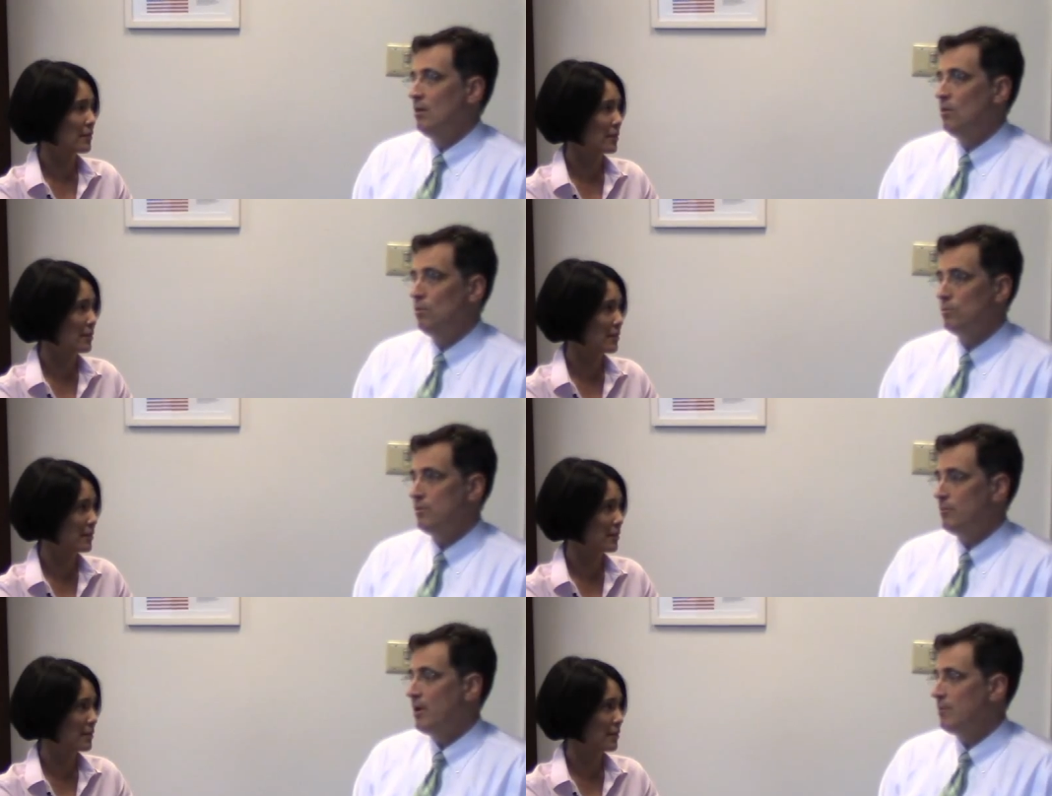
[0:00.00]

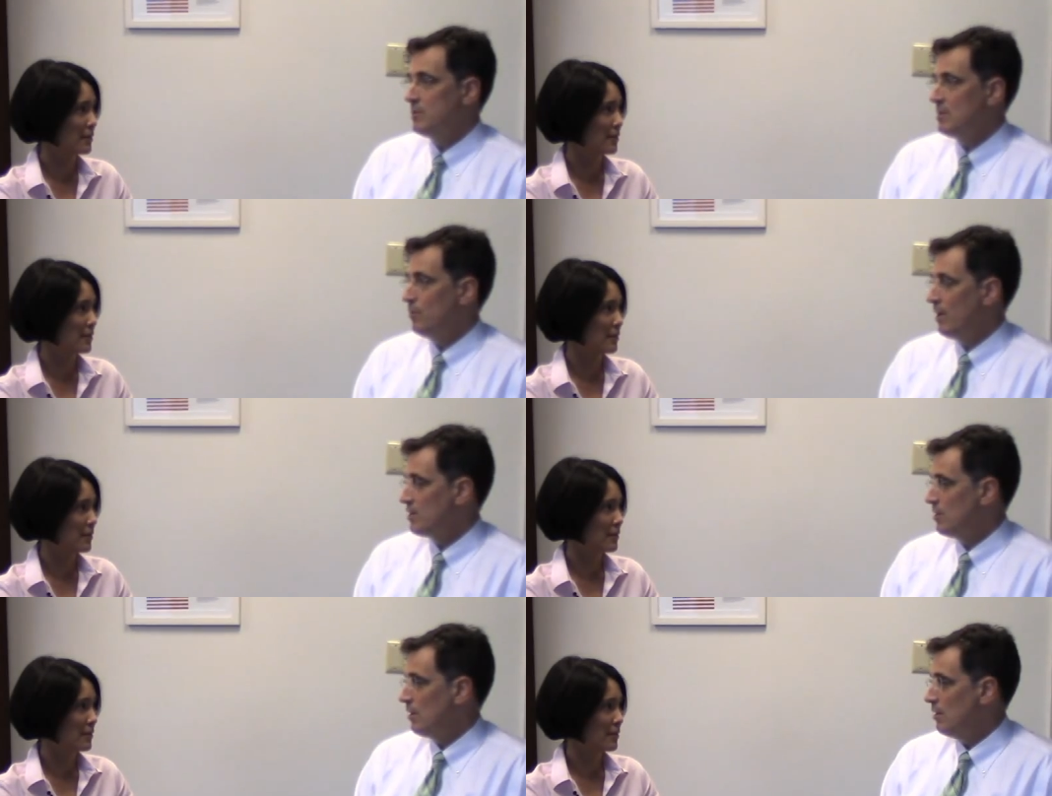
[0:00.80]
Speaker 1: holds the promise that we're
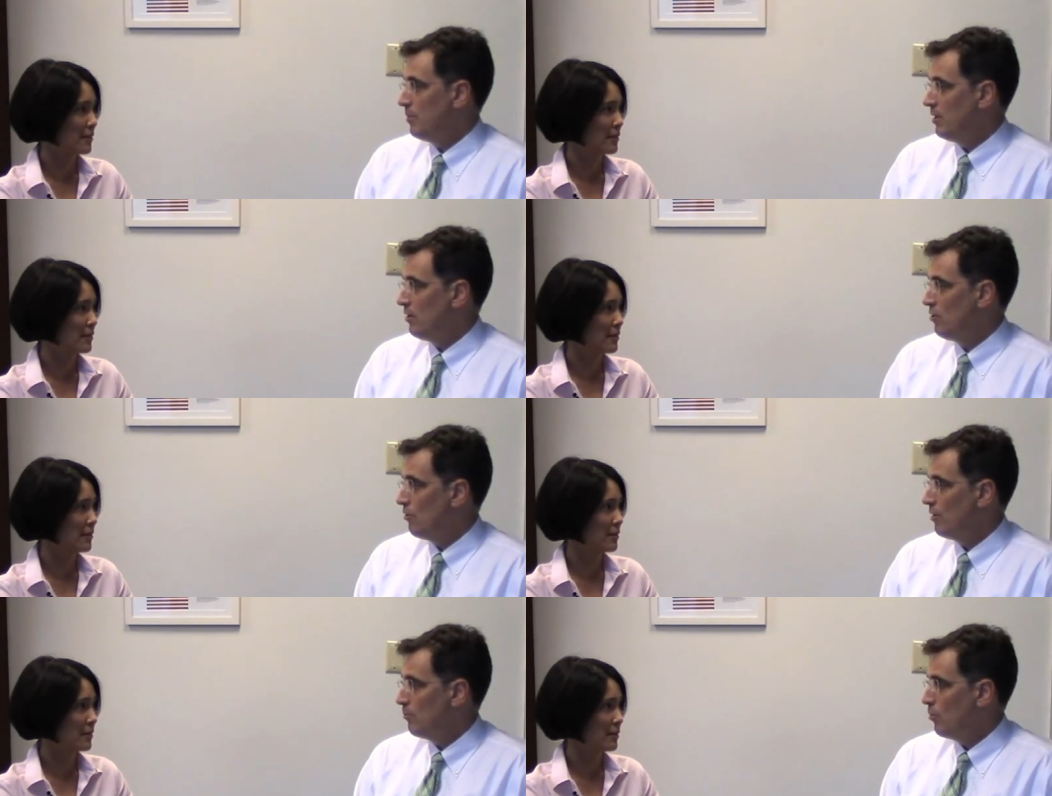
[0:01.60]
actually going to be
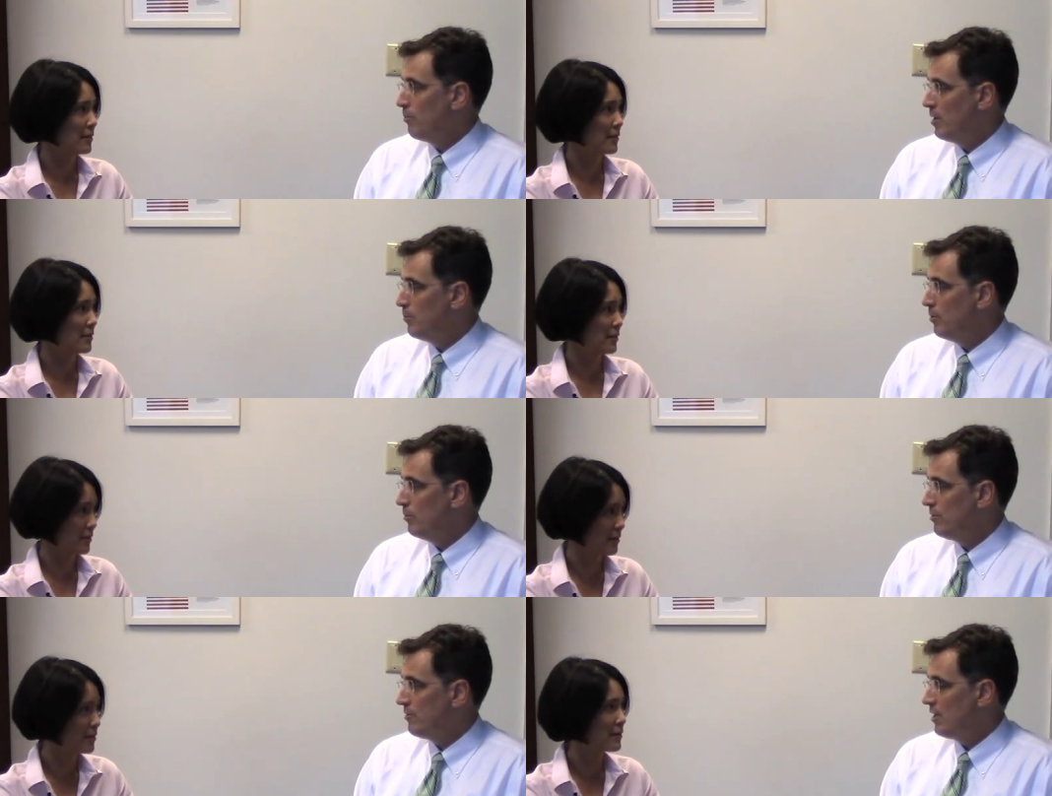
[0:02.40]
curing more people
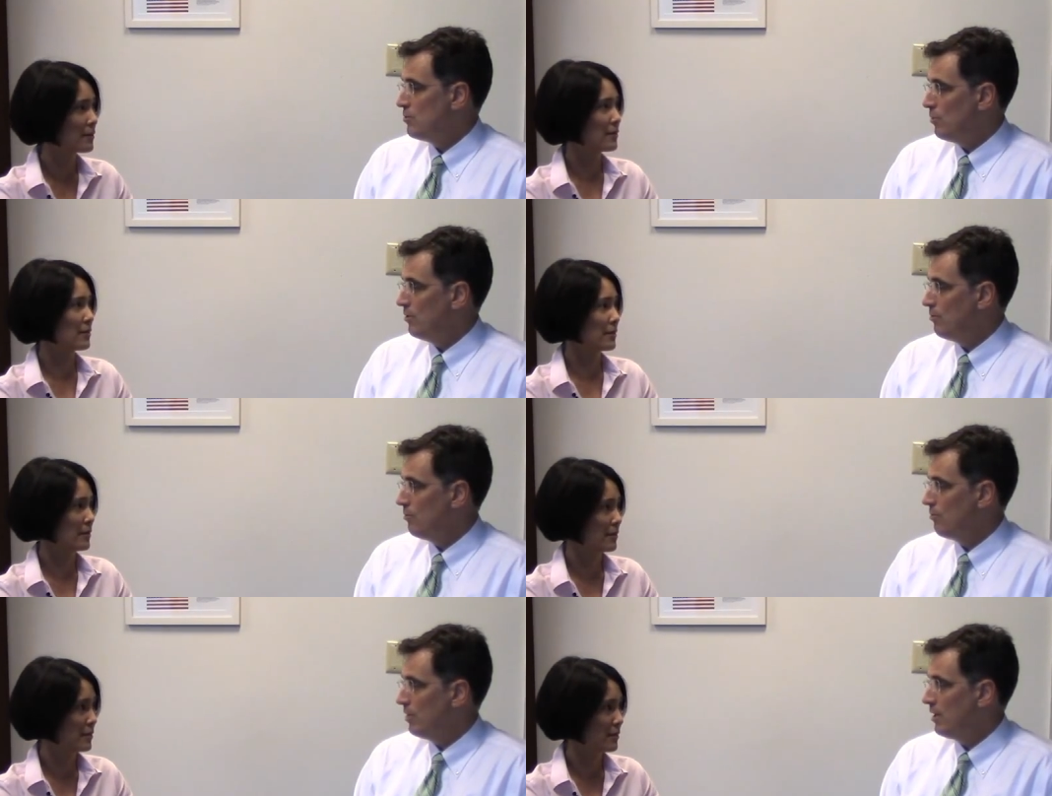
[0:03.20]
with stage one through
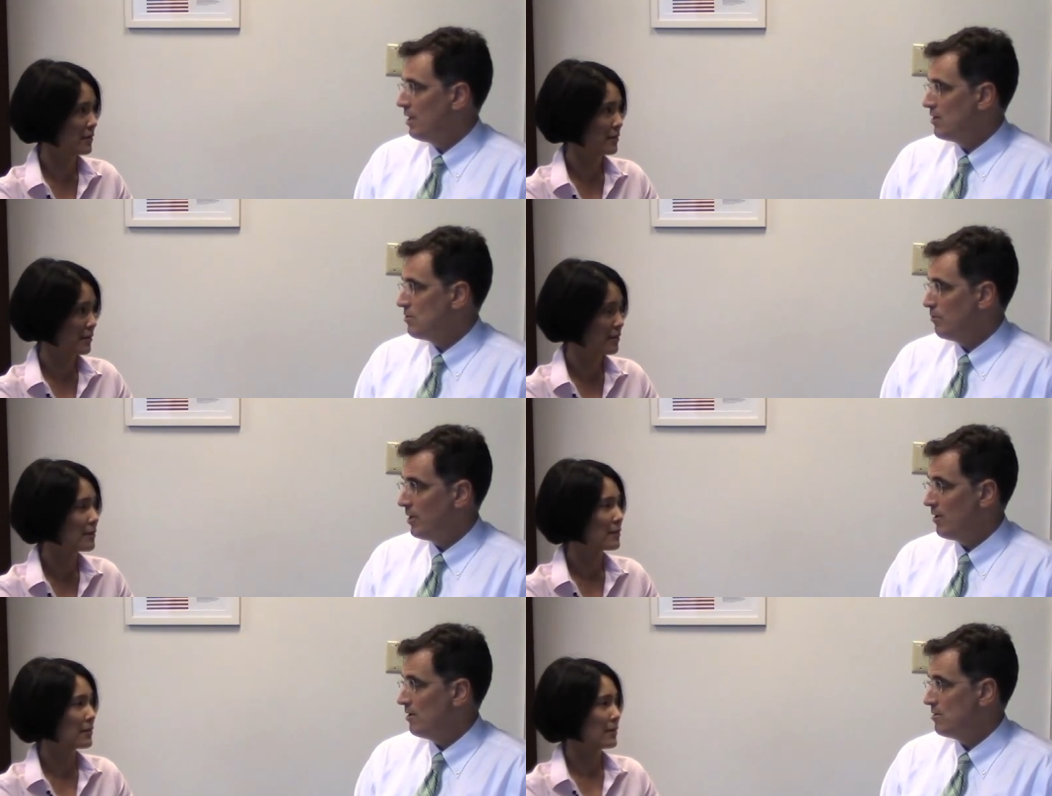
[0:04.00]
three cancer
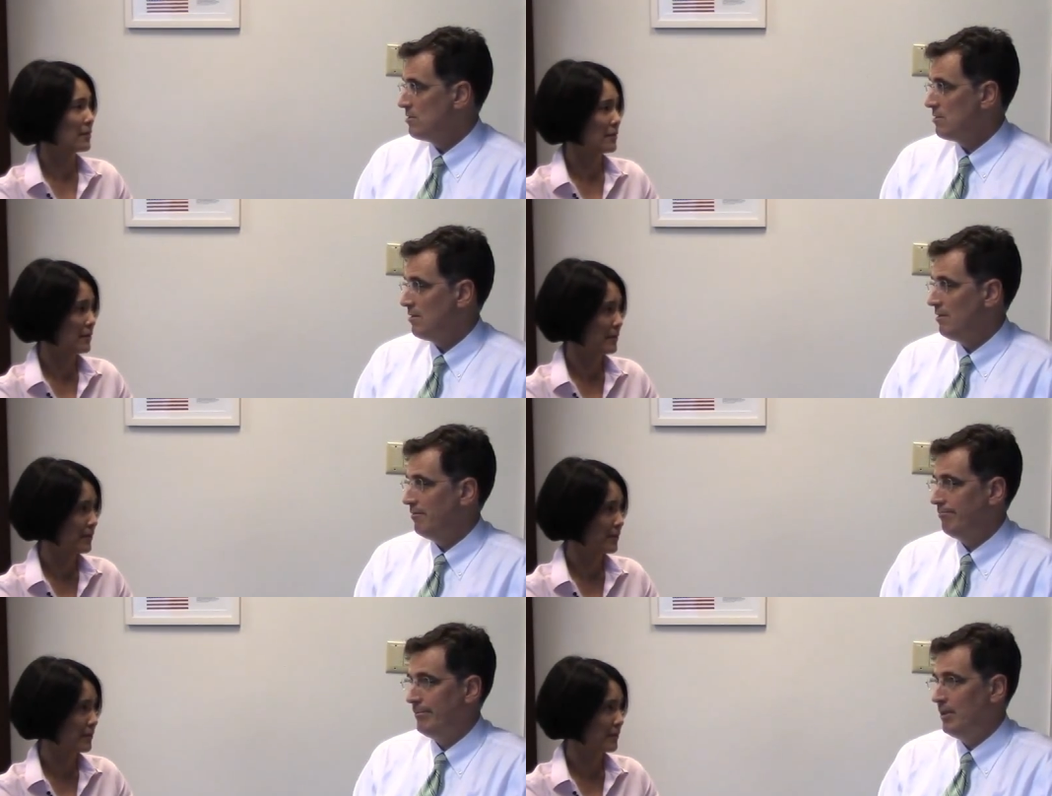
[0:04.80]
because
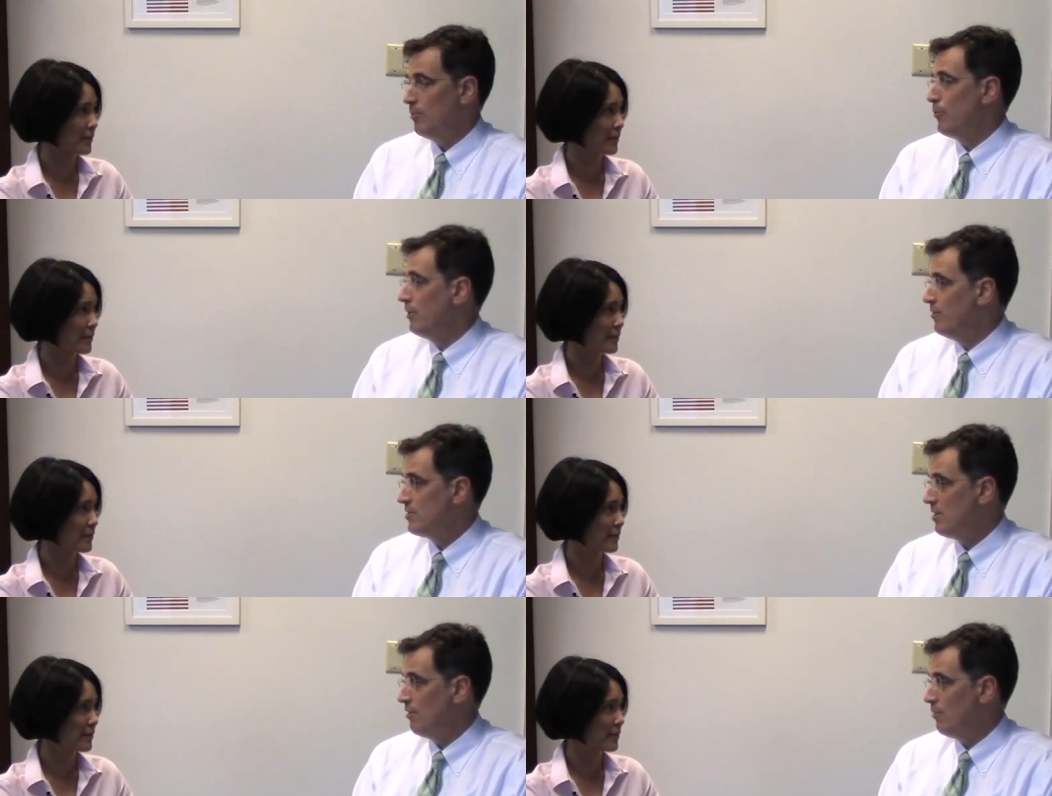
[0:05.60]
in the
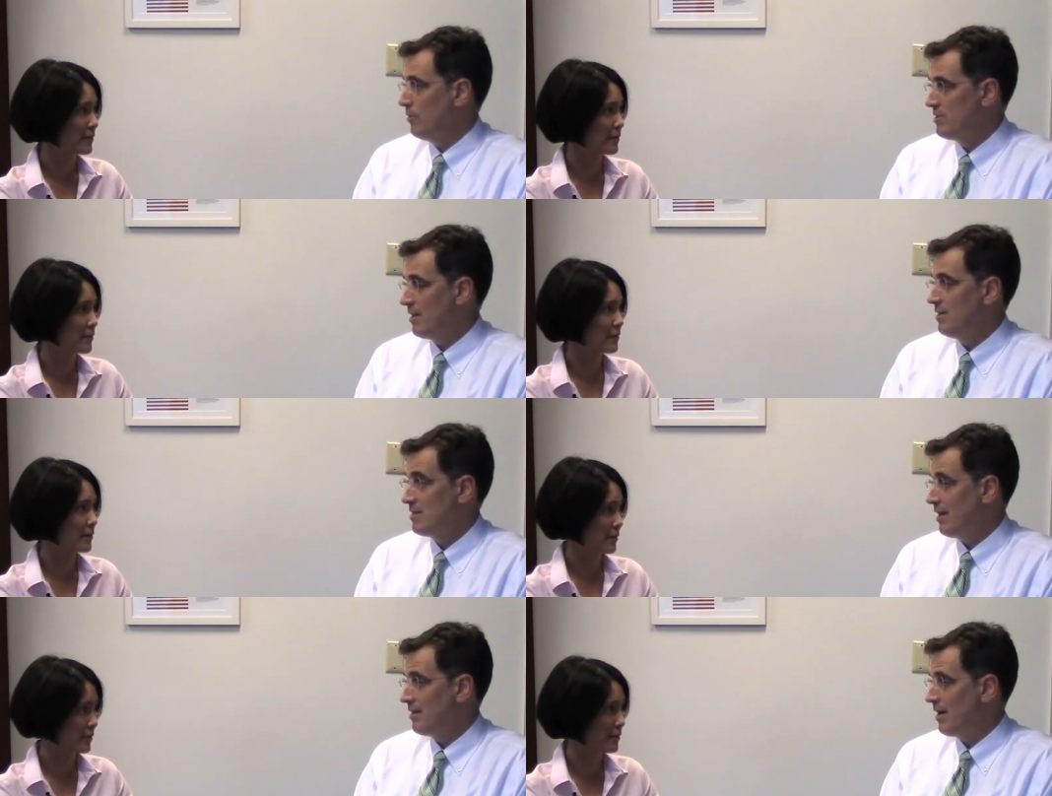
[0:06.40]
previous era with
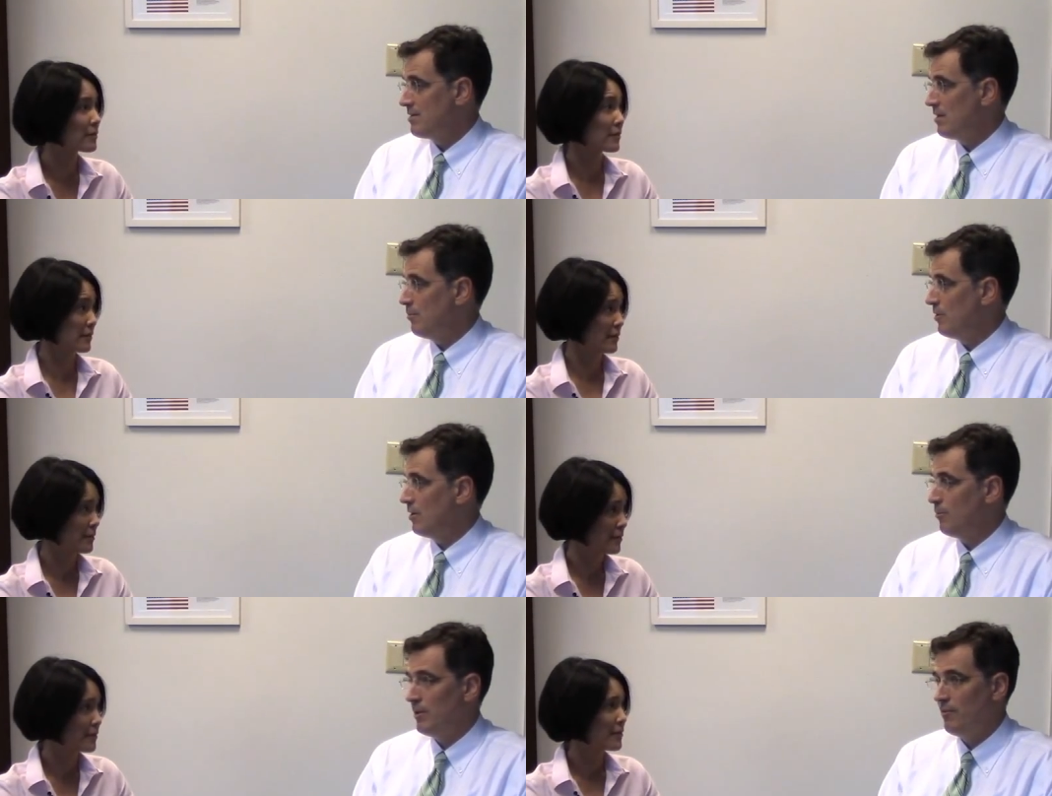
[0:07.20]
cytotoxic
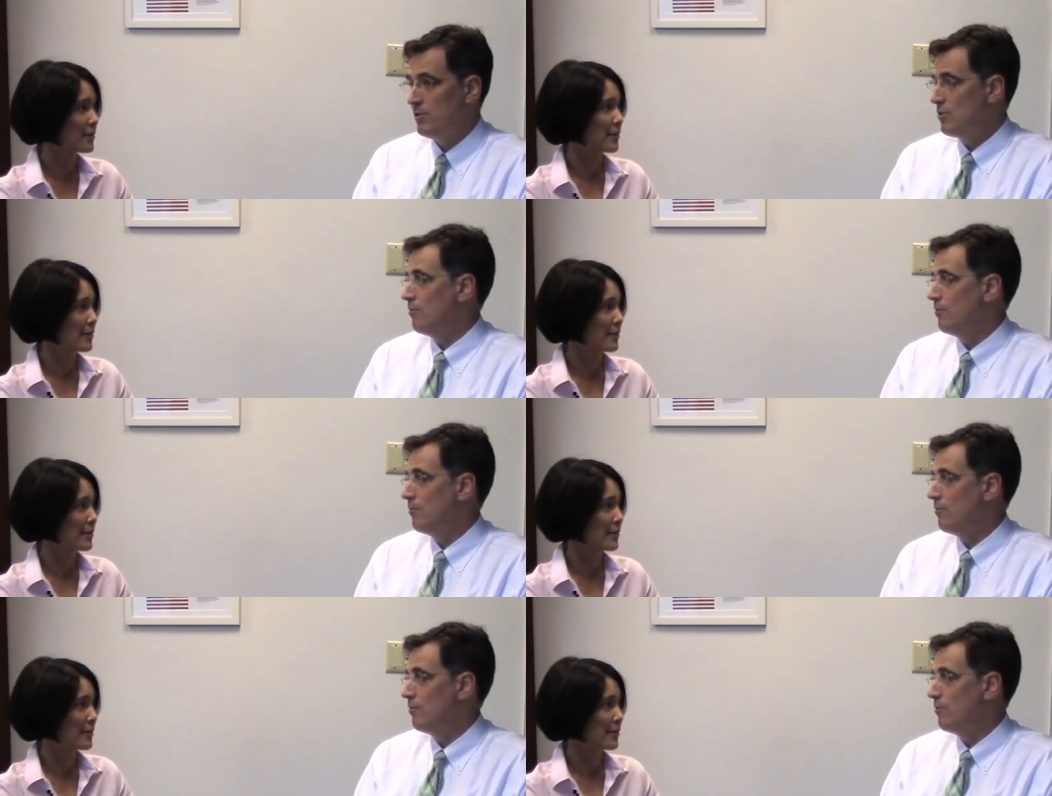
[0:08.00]
chemotherapy, if we saw